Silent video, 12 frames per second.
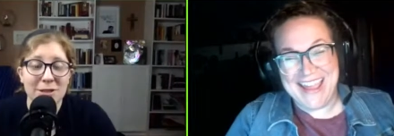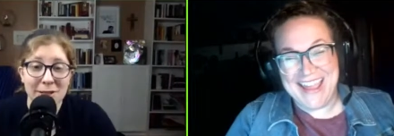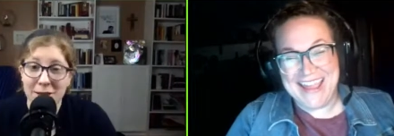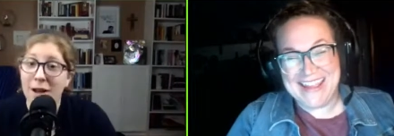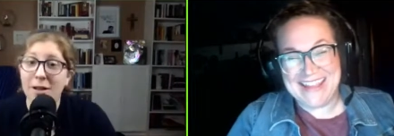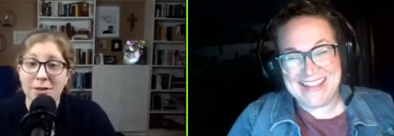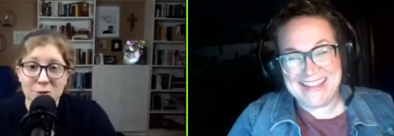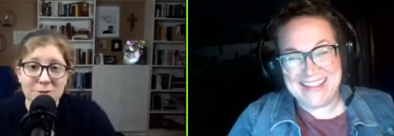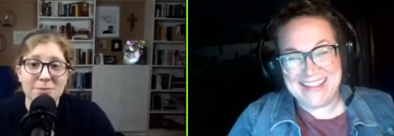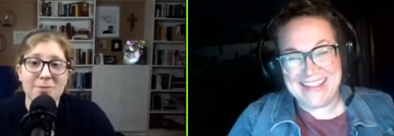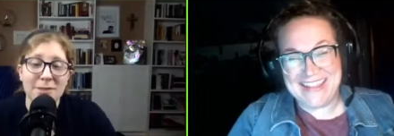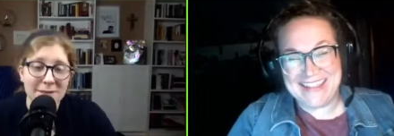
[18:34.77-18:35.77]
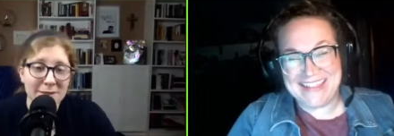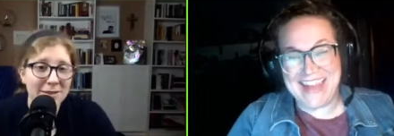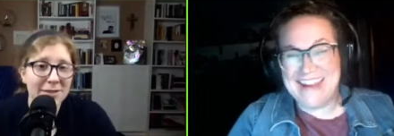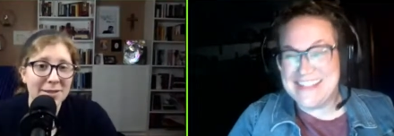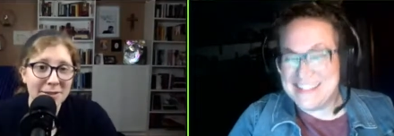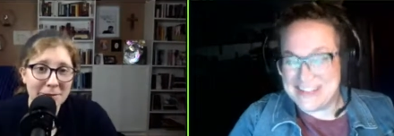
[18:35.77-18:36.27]
Speaker 1: in
Speaker 2: college.
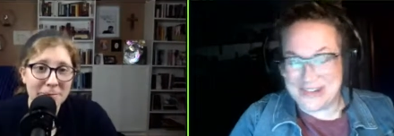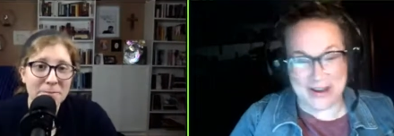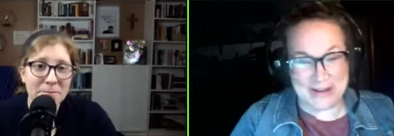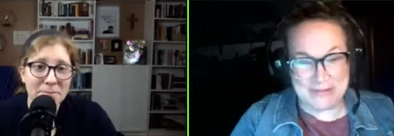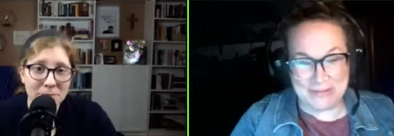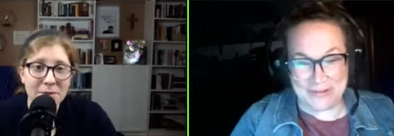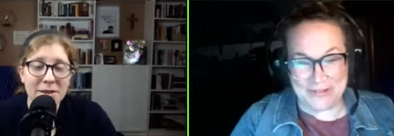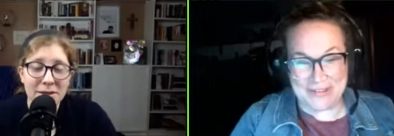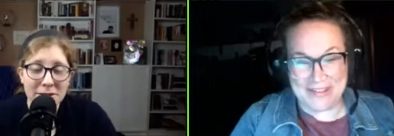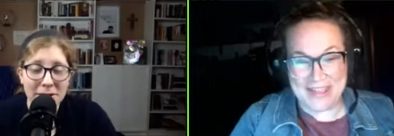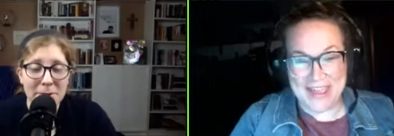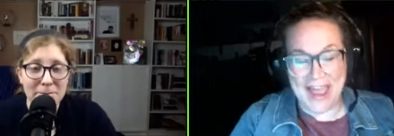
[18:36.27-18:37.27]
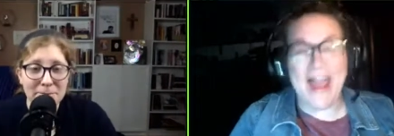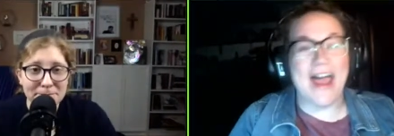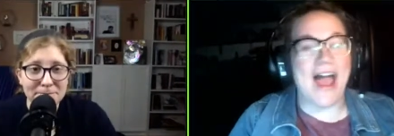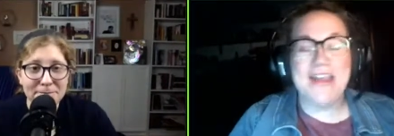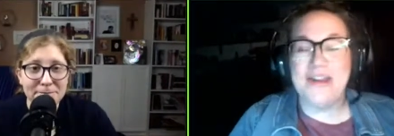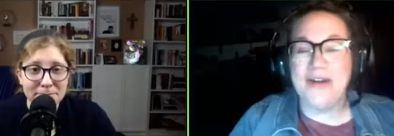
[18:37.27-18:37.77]
That's incredible. Yeah.
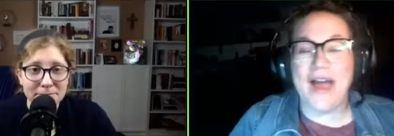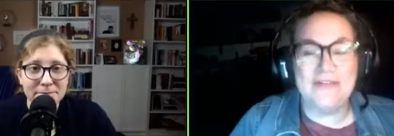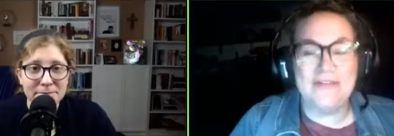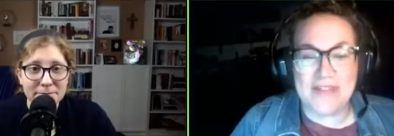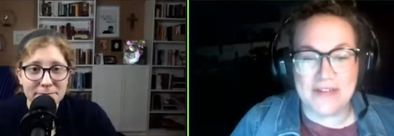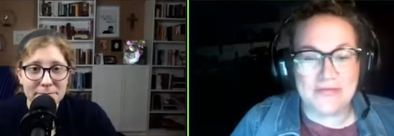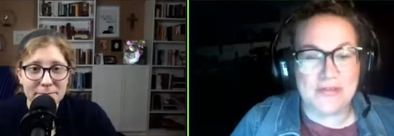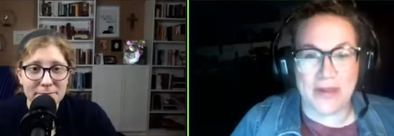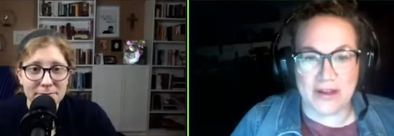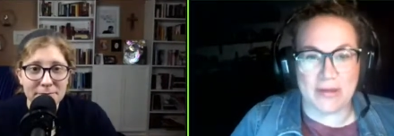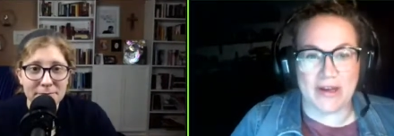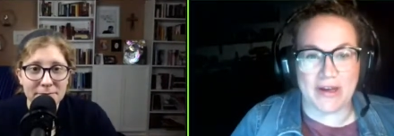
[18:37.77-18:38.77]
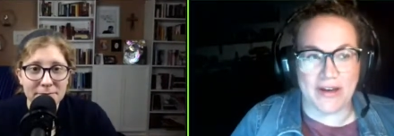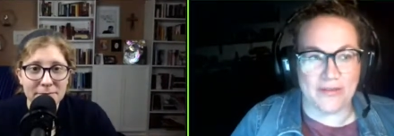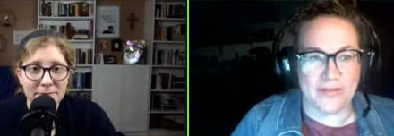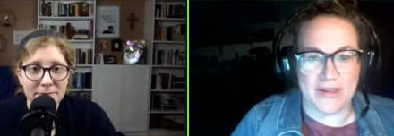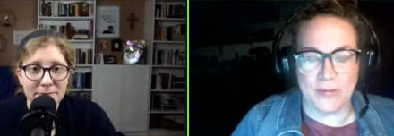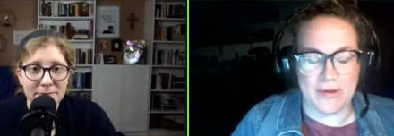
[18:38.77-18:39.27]
Uh, you know, I've never thought about how
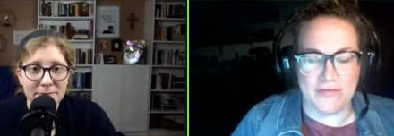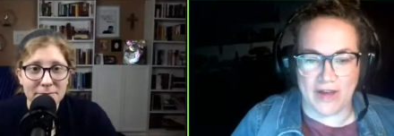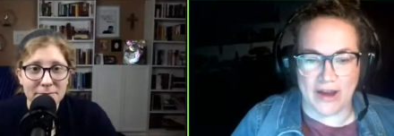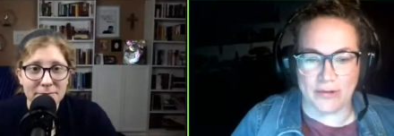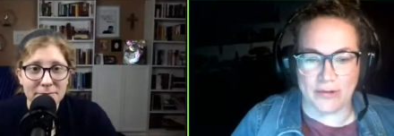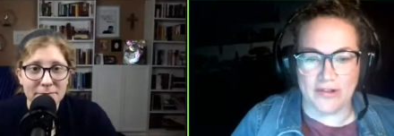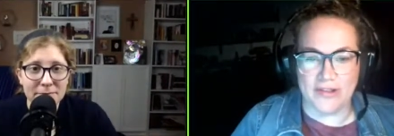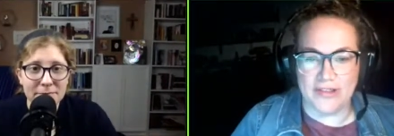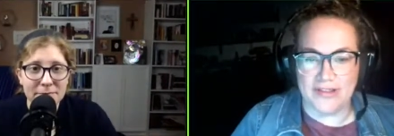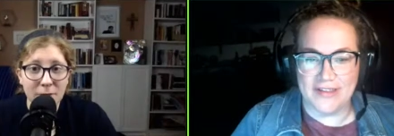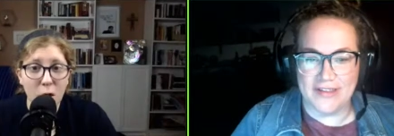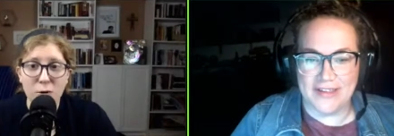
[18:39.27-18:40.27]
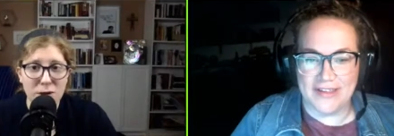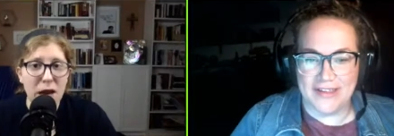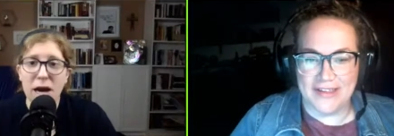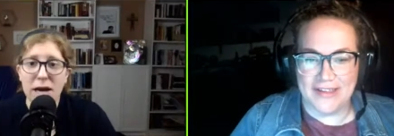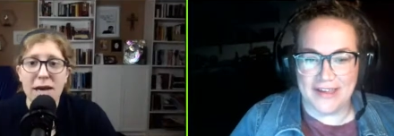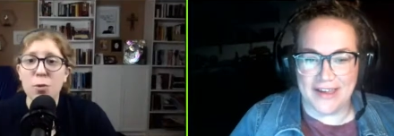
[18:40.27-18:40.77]
it went viral.
Speaker 1: Oh,
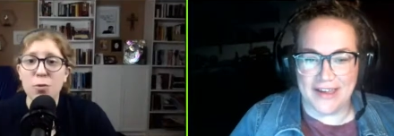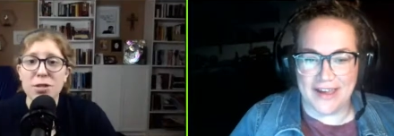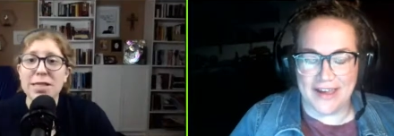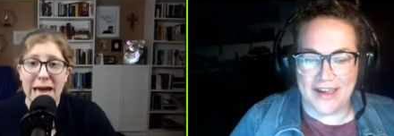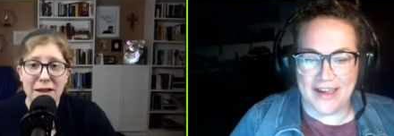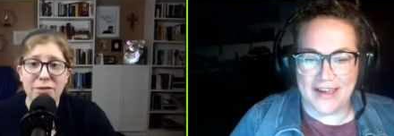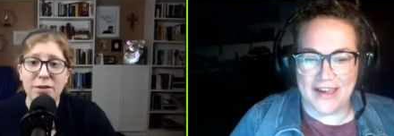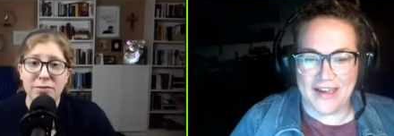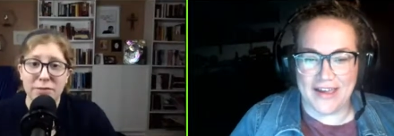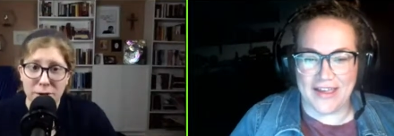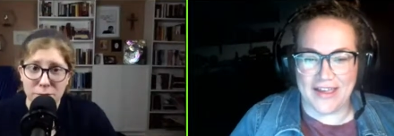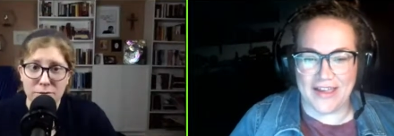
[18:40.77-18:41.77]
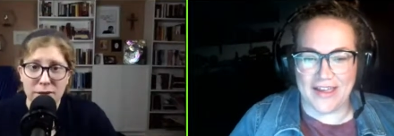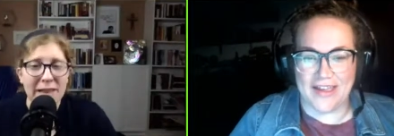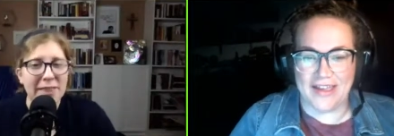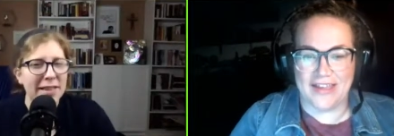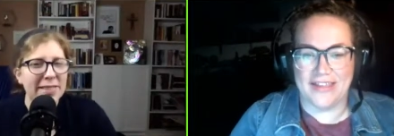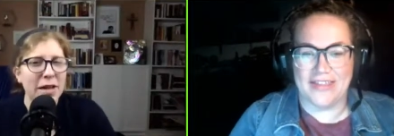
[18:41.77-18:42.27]
yeah. It was Catholic viral.
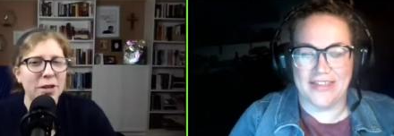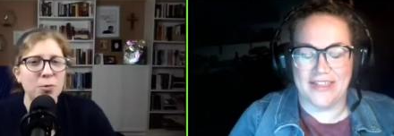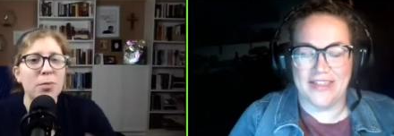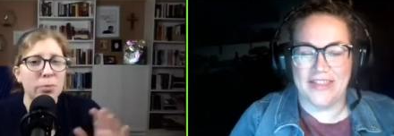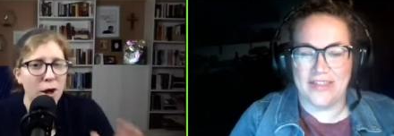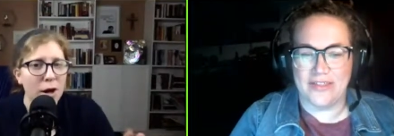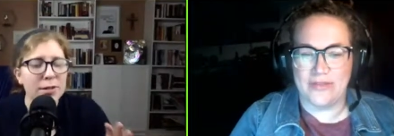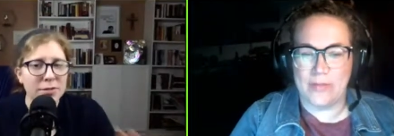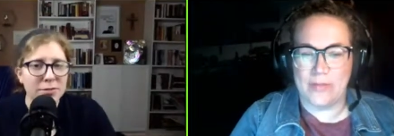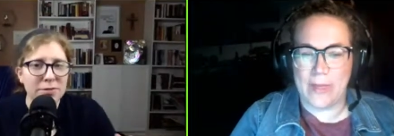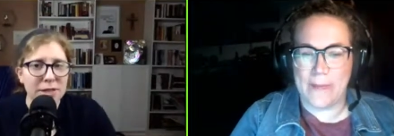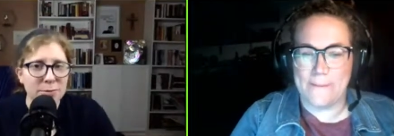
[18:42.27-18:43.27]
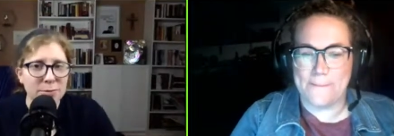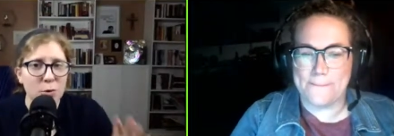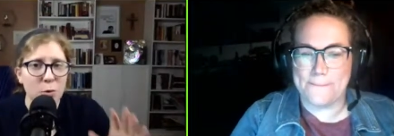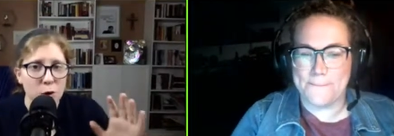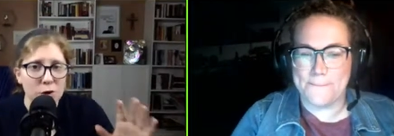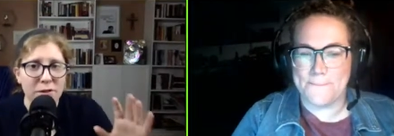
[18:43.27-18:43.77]
And like that's when blogs and Facebook
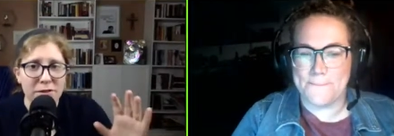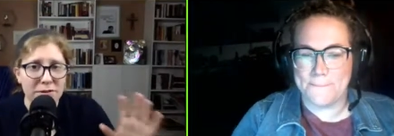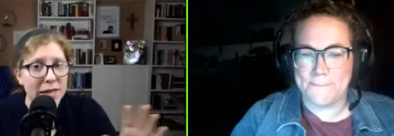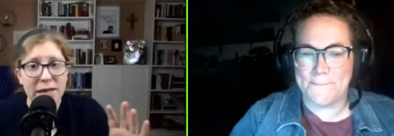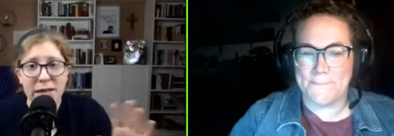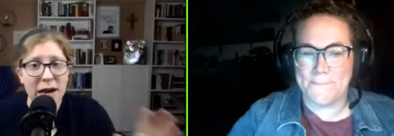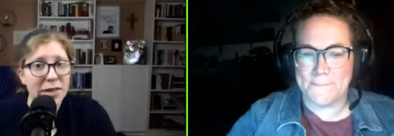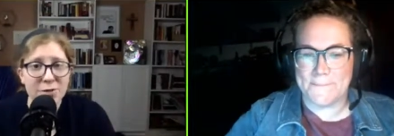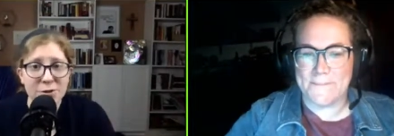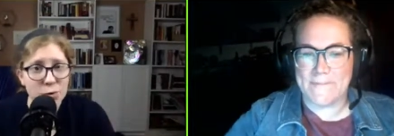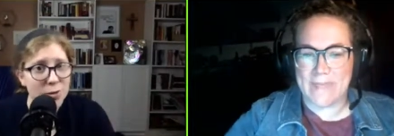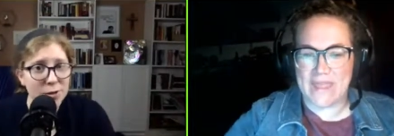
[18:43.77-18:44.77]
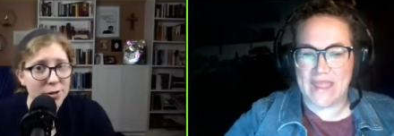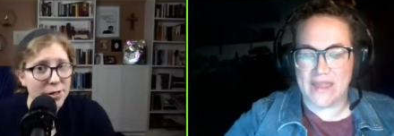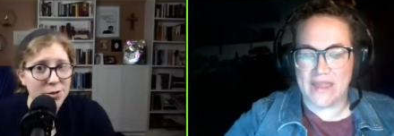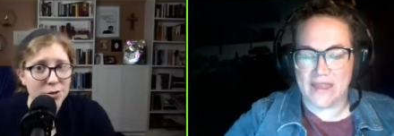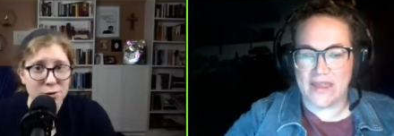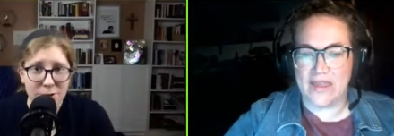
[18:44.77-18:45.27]
were the thing, not even Twitter and
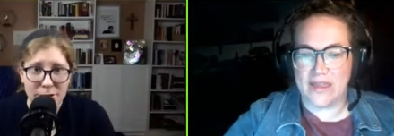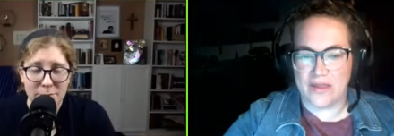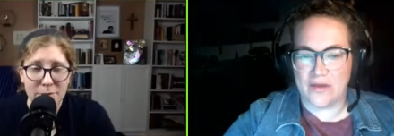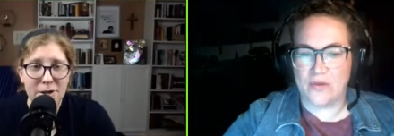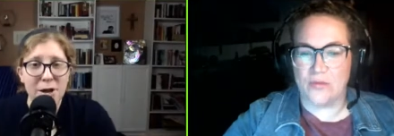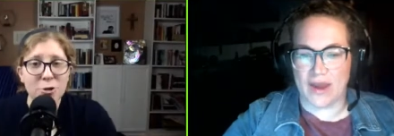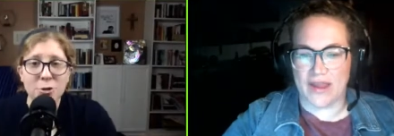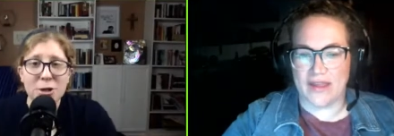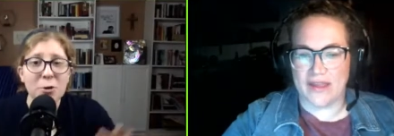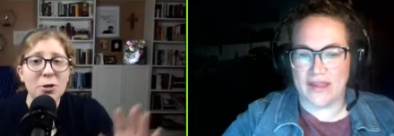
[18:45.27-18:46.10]
Instagram. Right. So I can